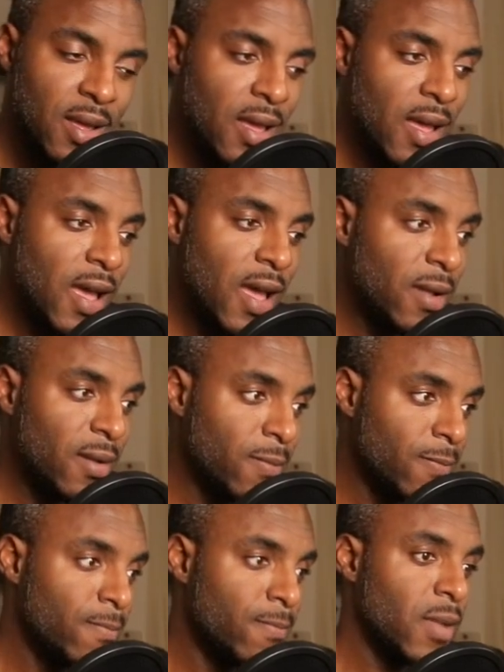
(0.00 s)

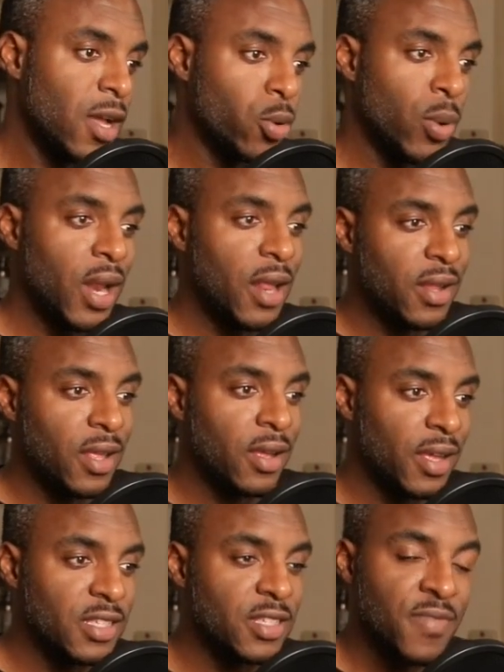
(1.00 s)
And a great idea
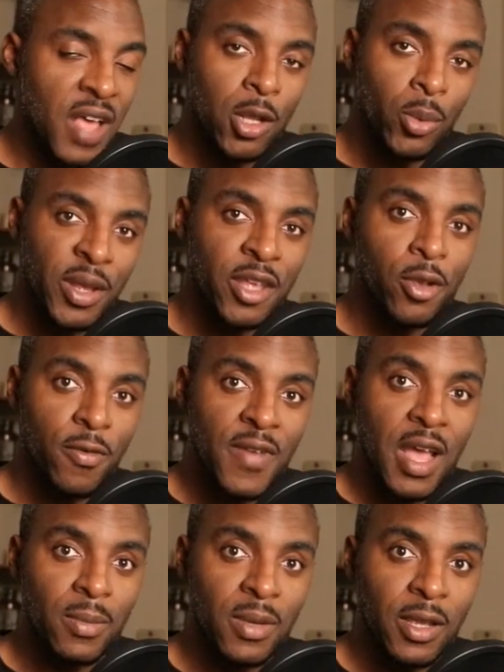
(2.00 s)
is valuing your
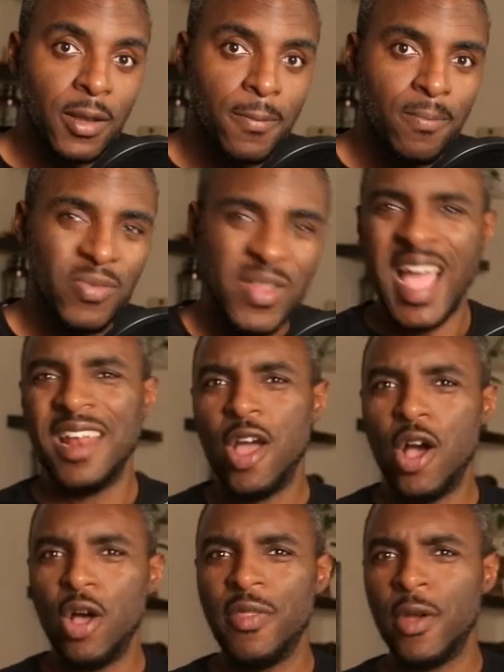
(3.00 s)
family. I
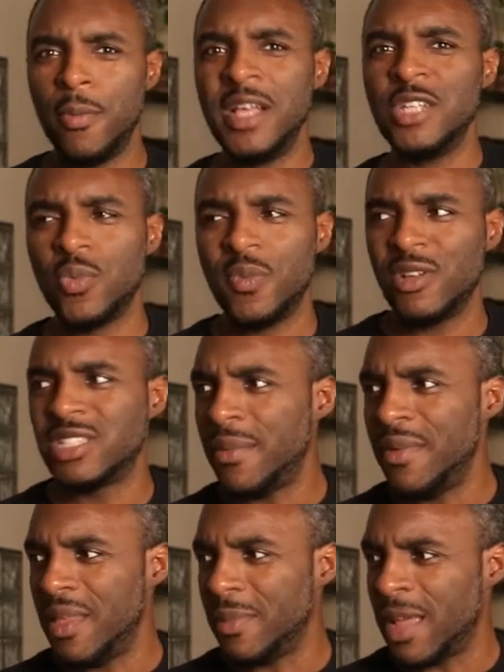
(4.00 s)
know they're miserable. Some of
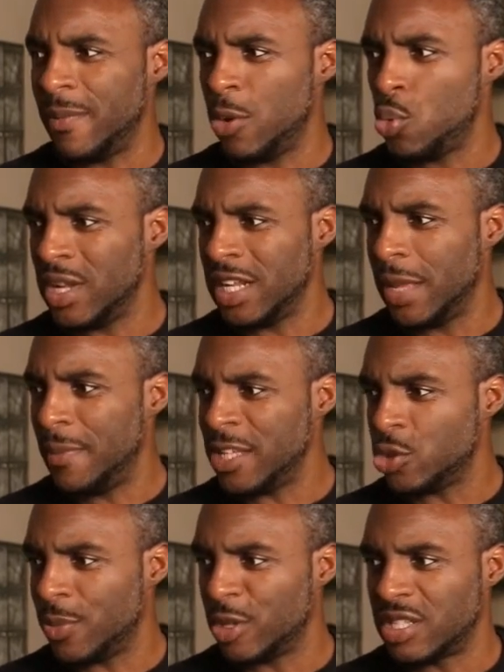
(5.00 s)
them can be really
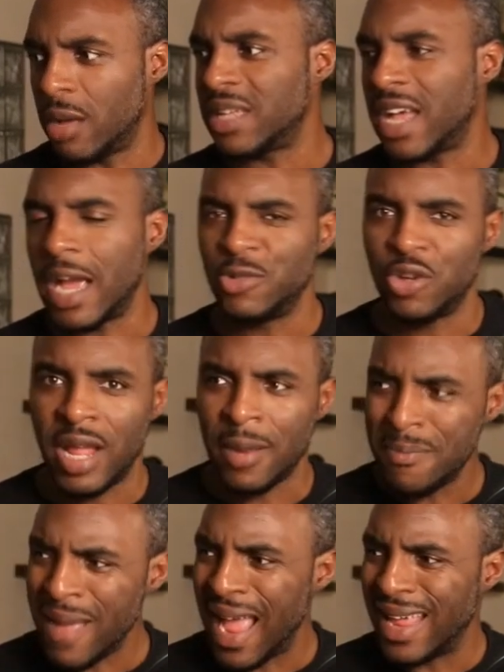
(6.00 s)
miserable sometimes. You're like,
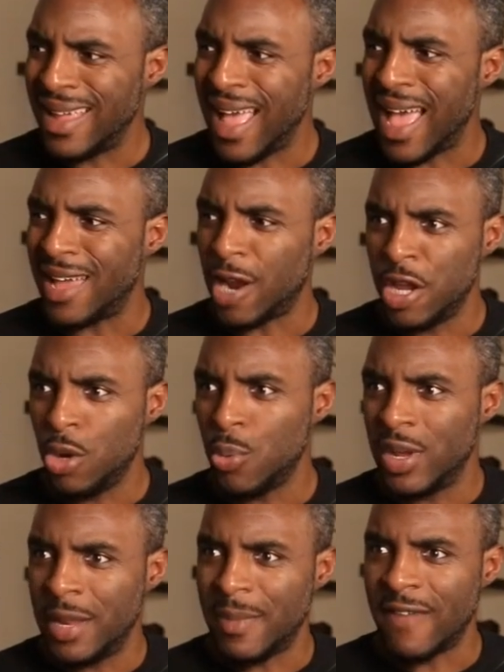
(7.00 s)
my God, are you
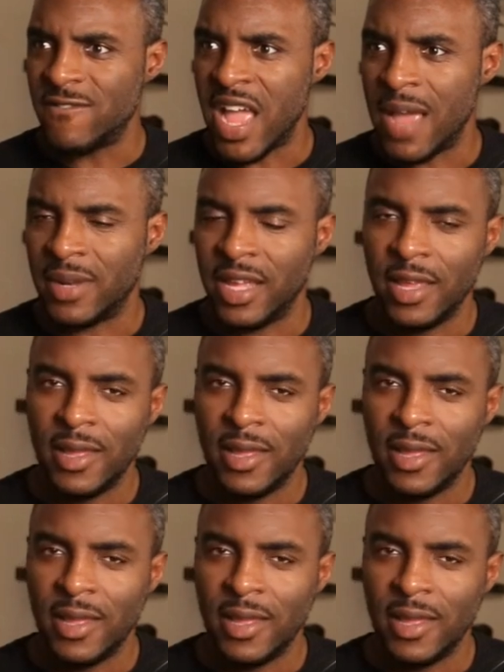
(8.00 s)
really my family?